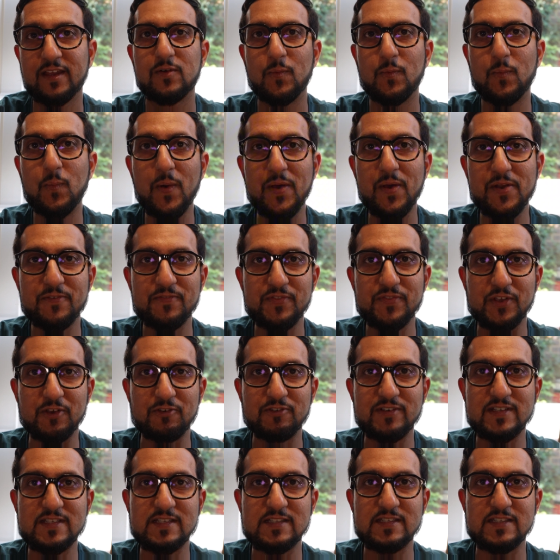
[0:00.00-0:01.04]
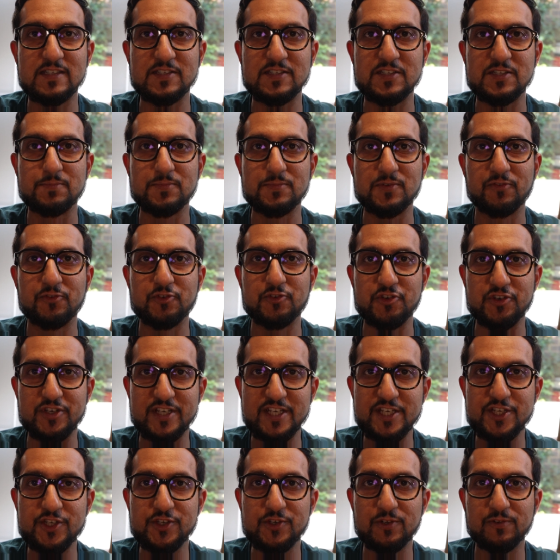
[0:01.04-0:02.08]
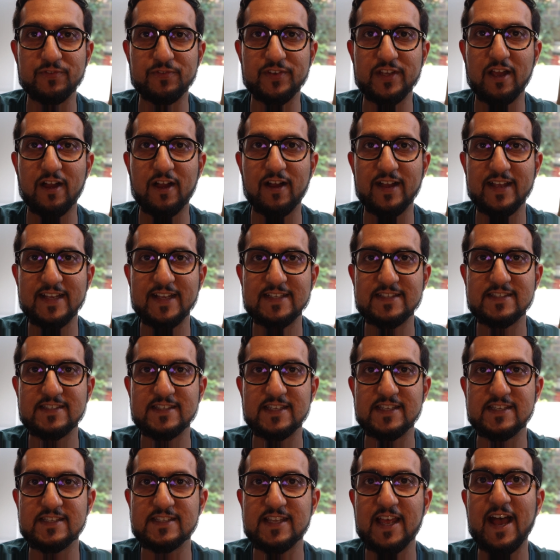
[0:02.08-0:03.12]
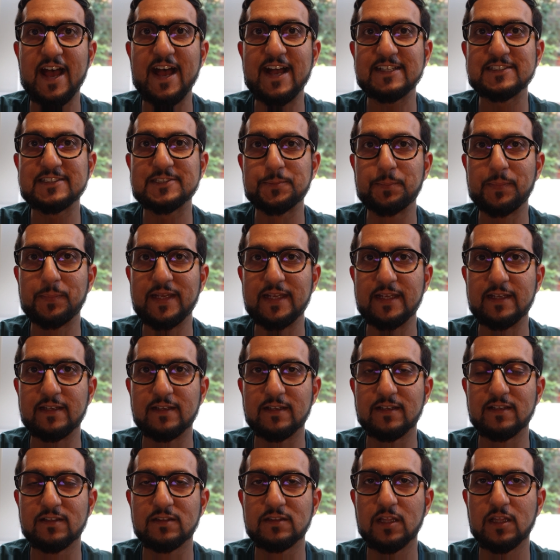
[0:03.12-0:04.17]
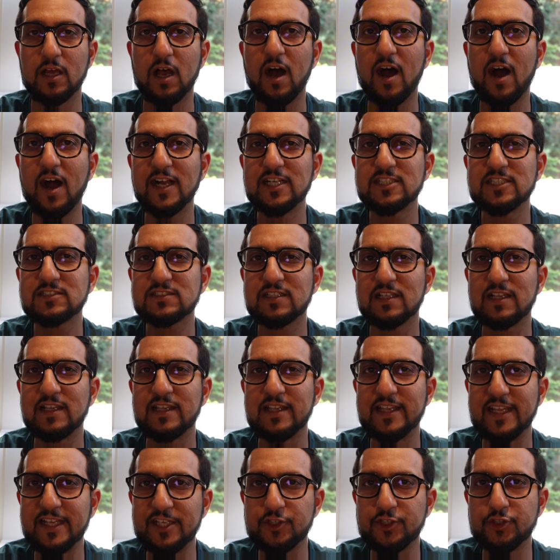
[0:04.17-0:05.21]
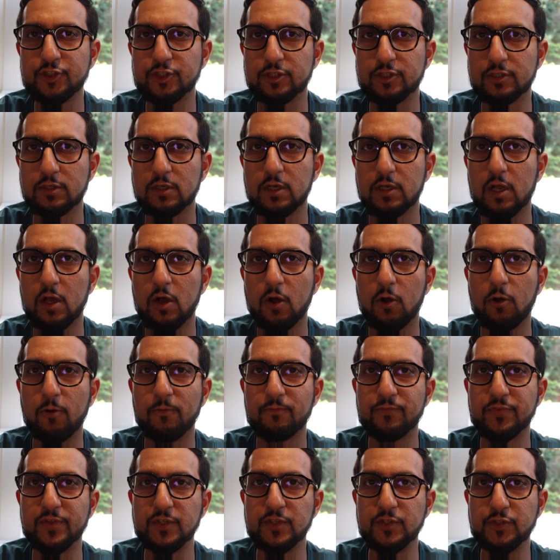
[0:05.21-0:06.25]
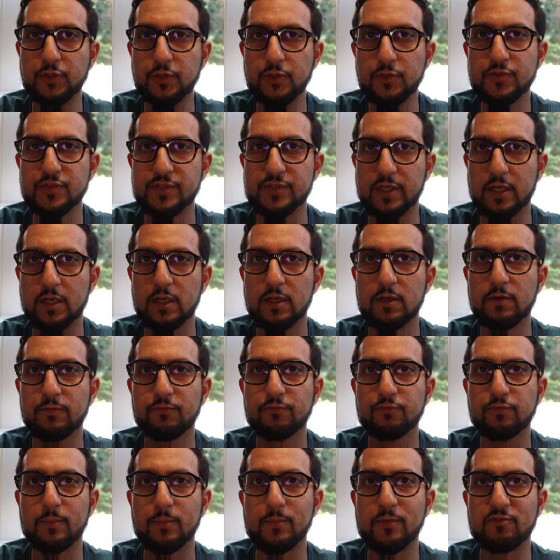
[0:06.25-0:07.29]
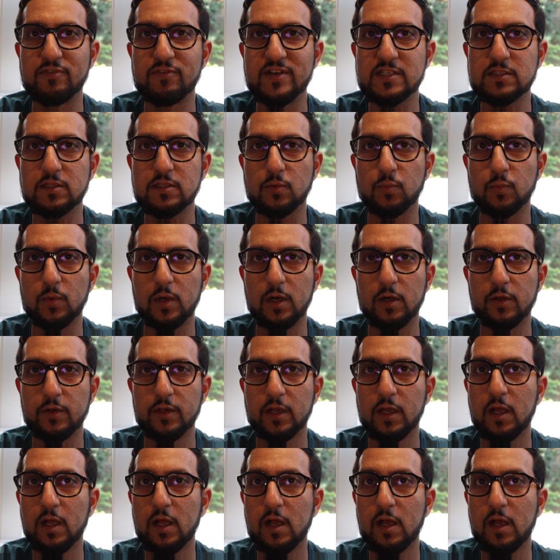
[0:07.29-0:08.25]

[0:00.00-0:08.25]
One of the criticisms of traditional VR headsets has been the isolation of the user from the rest of the world.